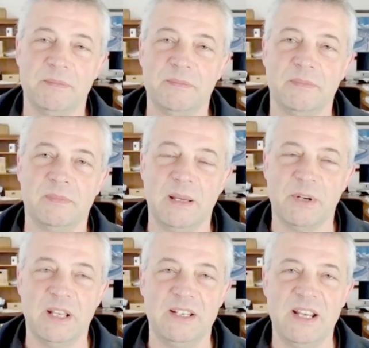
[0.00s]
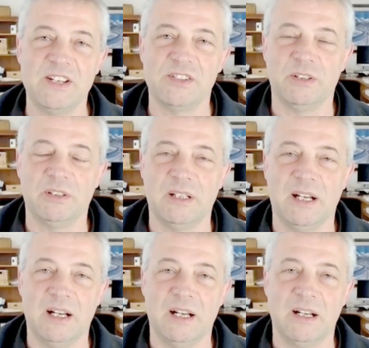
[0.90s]
Liberty diesel
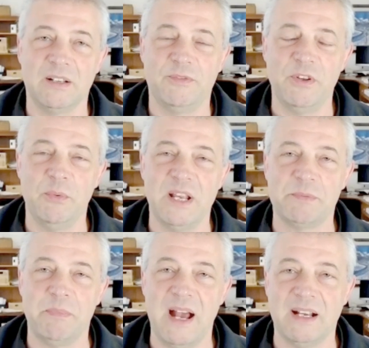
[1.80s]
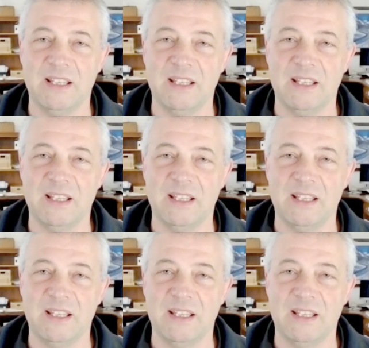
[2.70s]
a few weeks back.